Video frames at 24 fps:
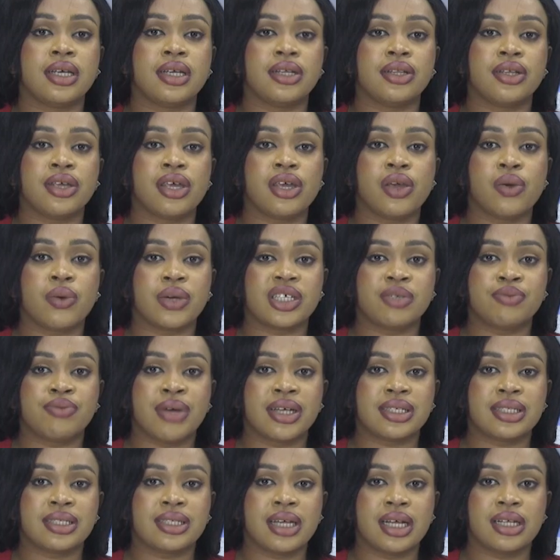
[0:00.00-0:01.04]
In the U.S.
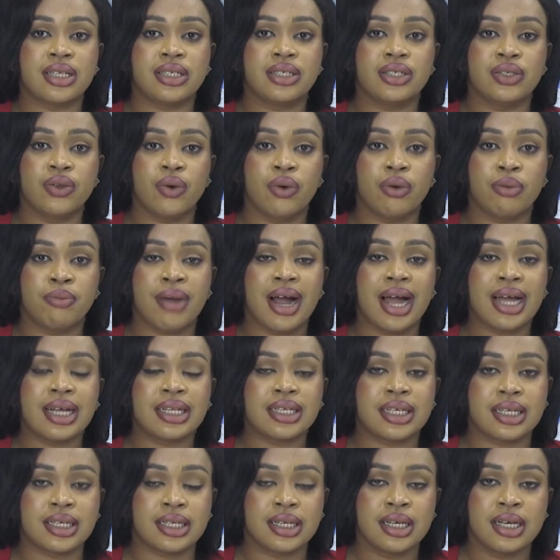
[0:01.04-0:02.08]
President Joe
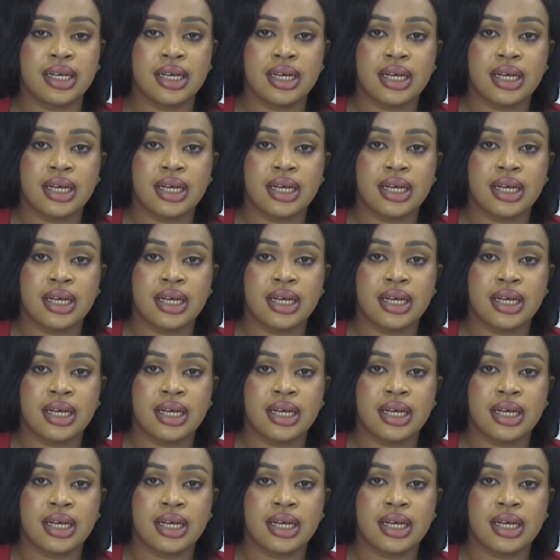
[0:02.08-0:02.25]
Biden